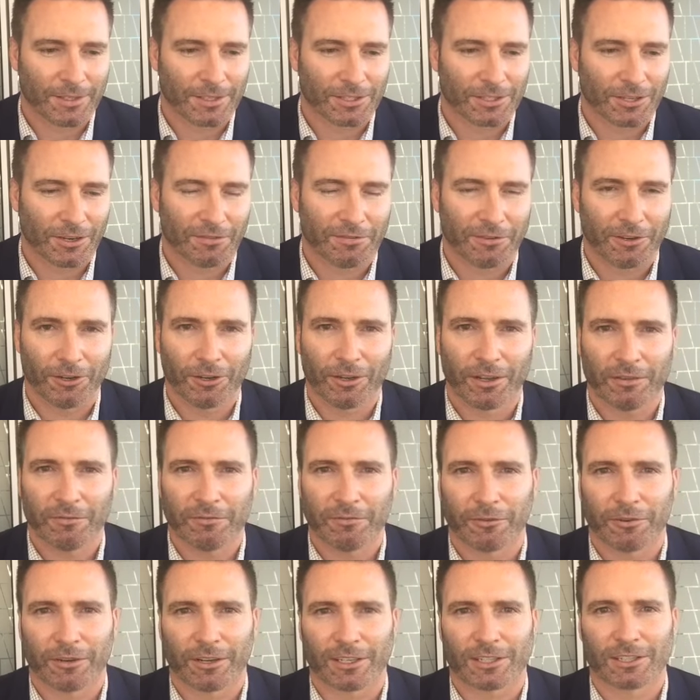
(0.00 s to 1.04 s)
So if you're looking
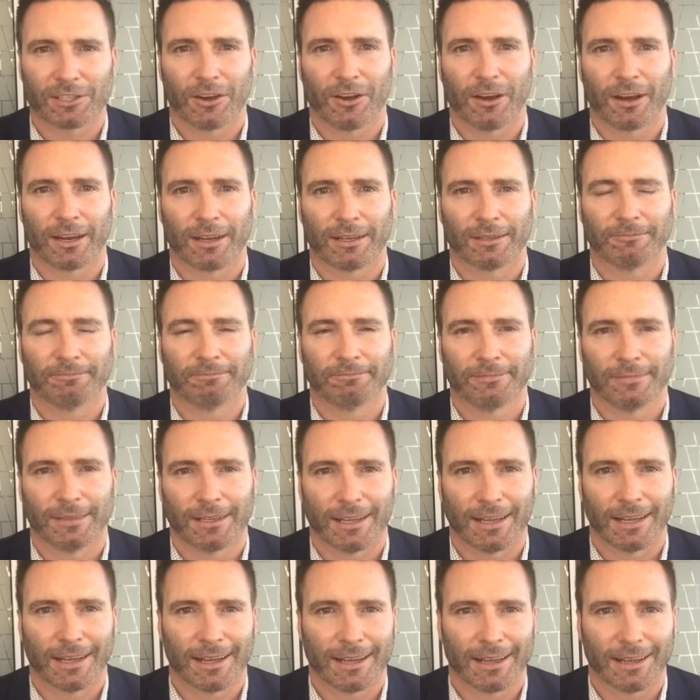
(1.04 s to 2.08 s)
for an exciting
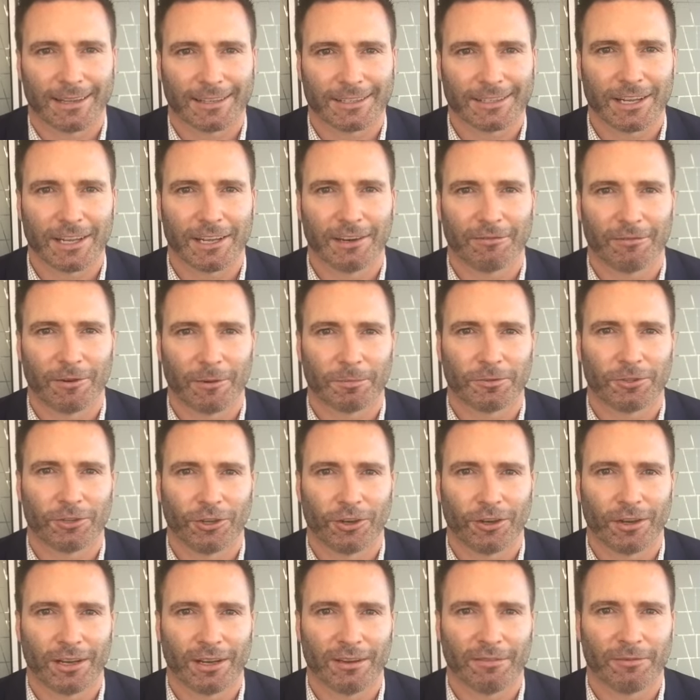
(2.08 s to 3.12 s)
executive
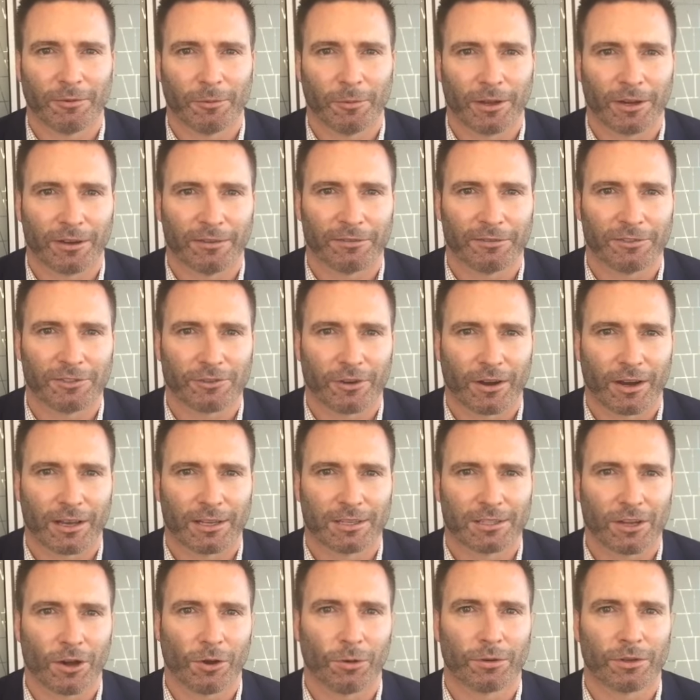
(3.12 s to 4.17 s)
opportunity for one of
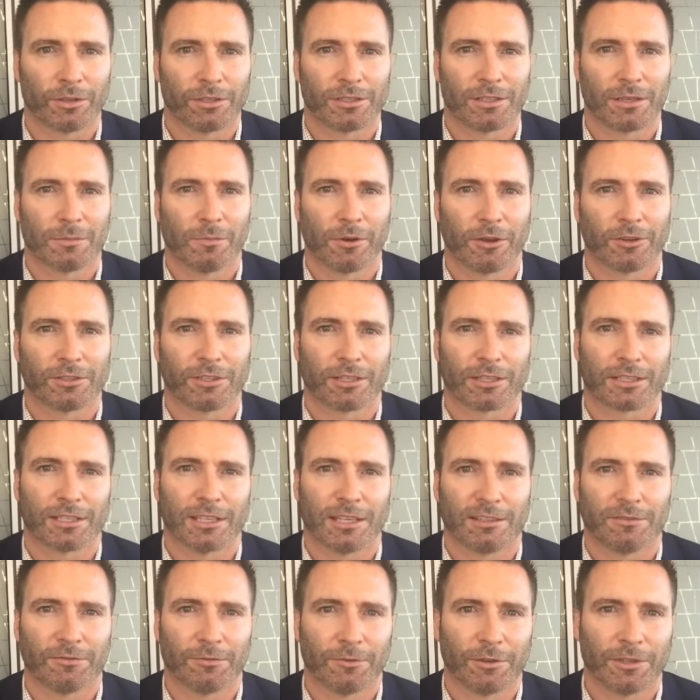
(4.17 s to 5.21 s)
Australia's oldest and most
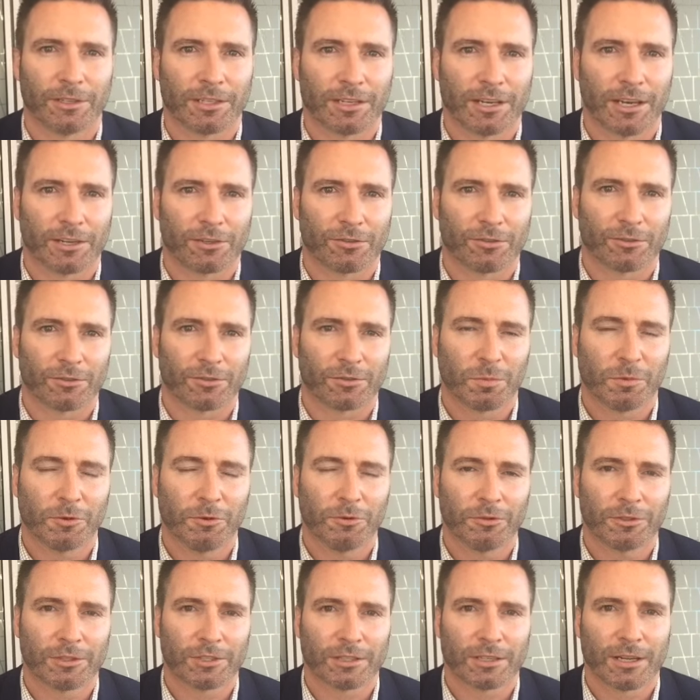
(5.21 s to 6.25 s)
successful international
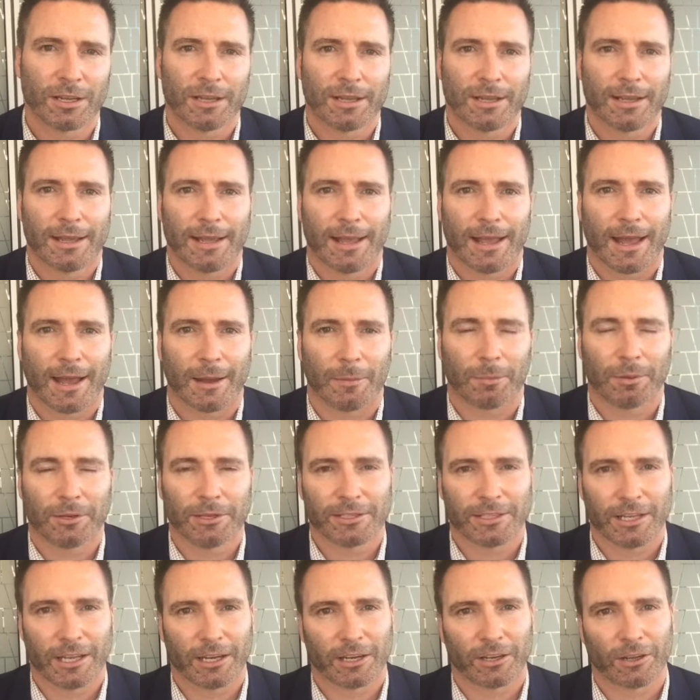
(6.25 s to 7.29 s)
sports,
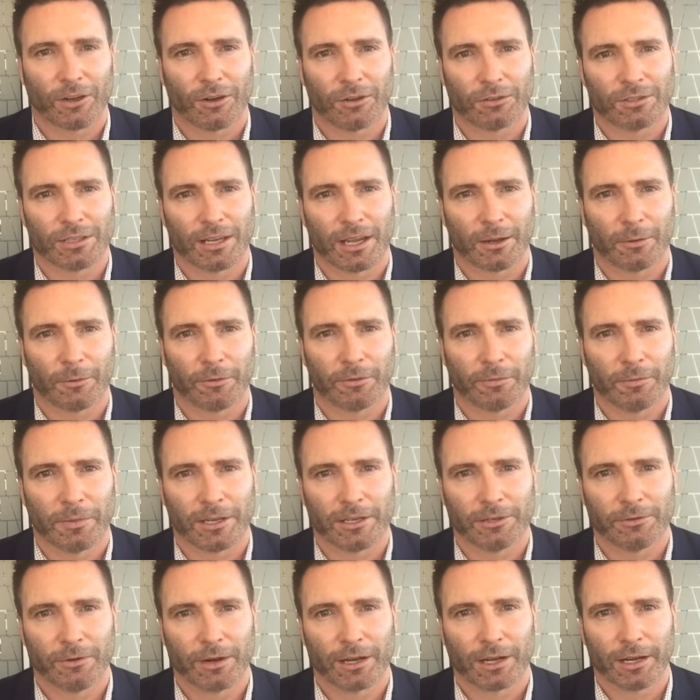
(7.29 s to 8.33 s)
please get in contact with
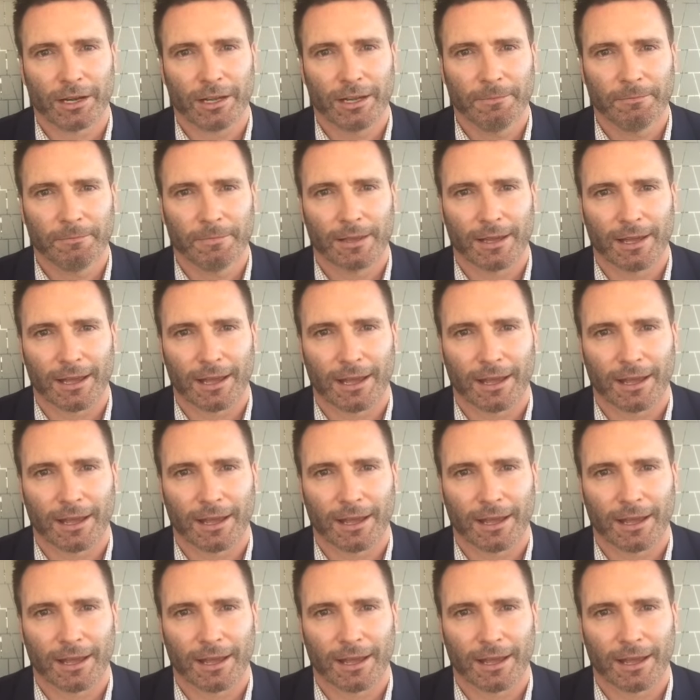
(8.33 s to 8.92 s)
me directly,